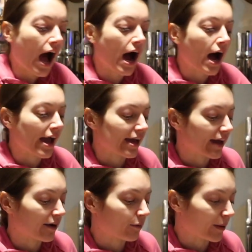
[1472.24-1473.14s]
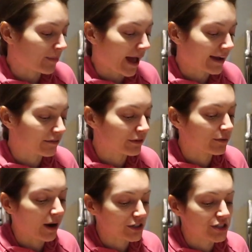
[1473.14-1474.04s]
I went back and
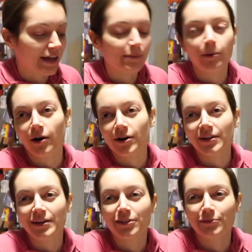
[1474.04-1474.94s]
rewatched that part like